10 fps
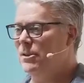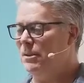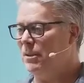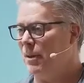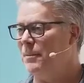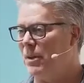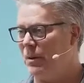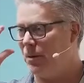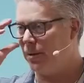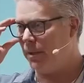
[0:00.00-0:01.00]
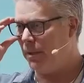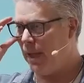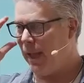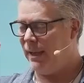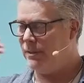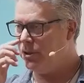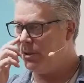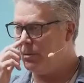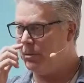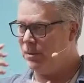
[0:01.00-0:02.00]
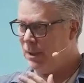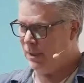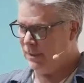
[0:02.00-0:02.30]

to come to earth and to